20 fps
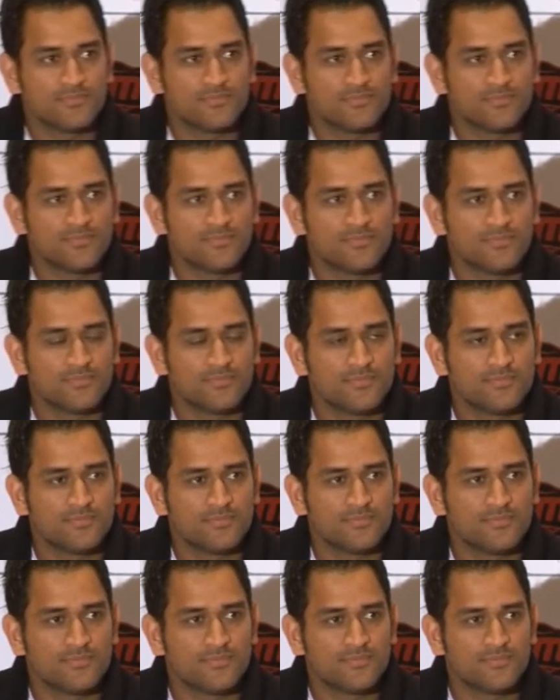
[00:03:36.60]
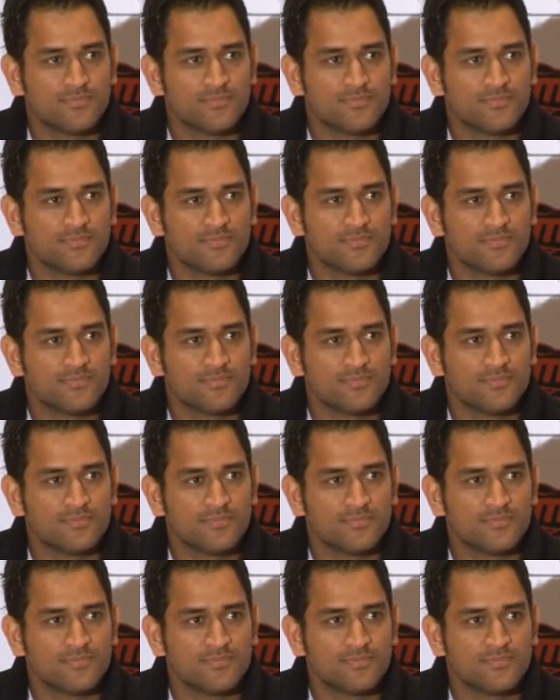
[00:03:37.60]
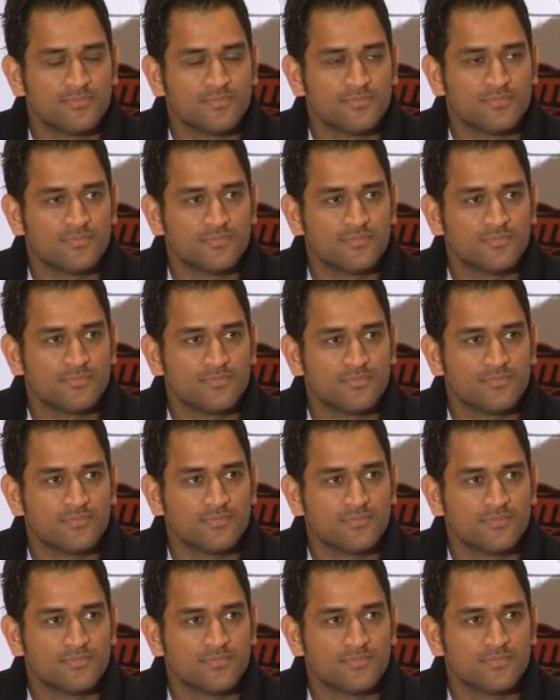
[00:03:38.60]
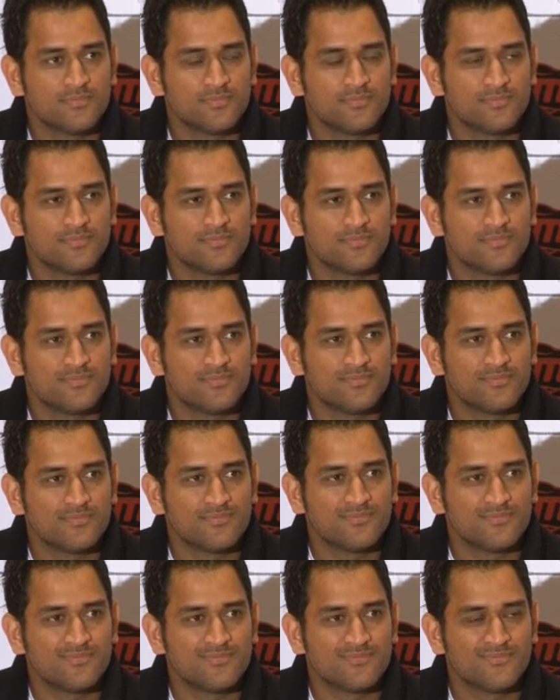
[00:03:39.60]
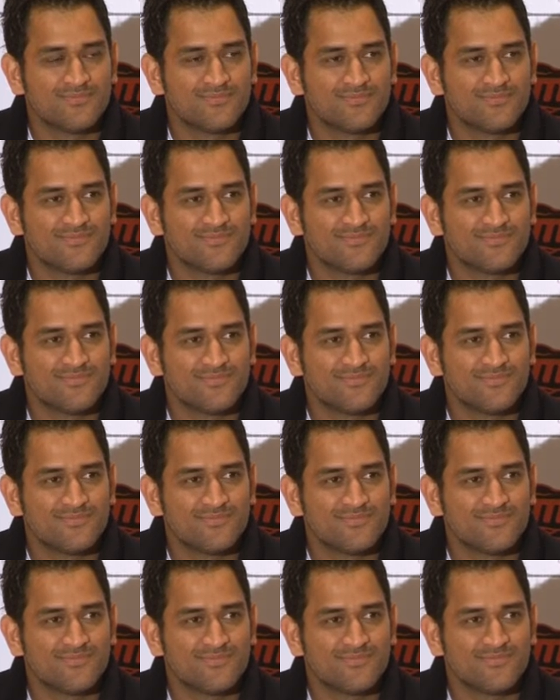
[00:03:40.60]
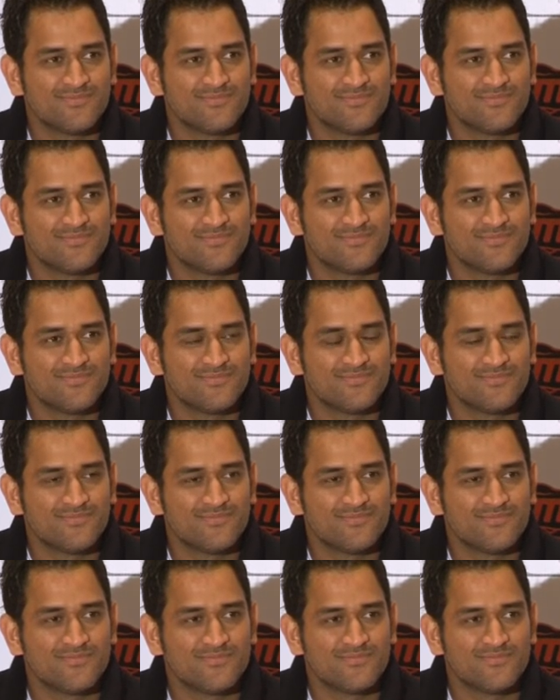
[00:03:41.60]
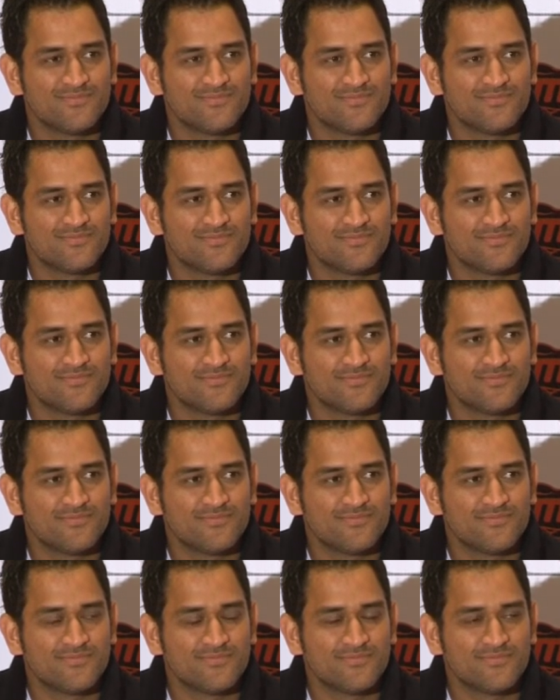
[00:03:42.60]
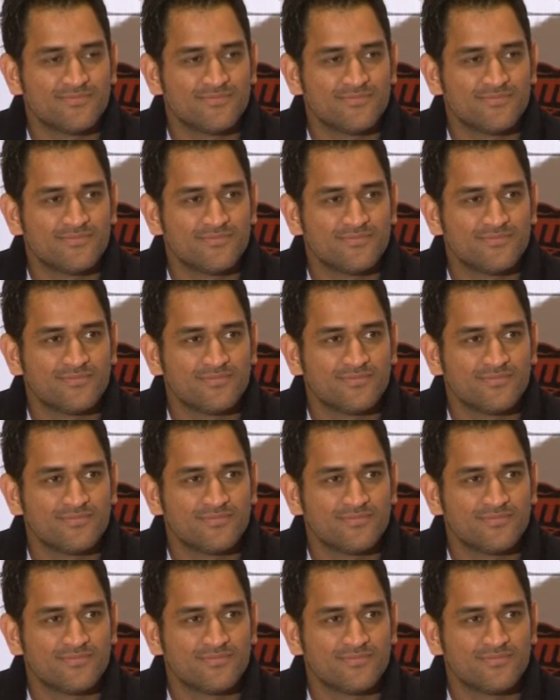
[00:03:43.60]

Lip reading: Nothing is said.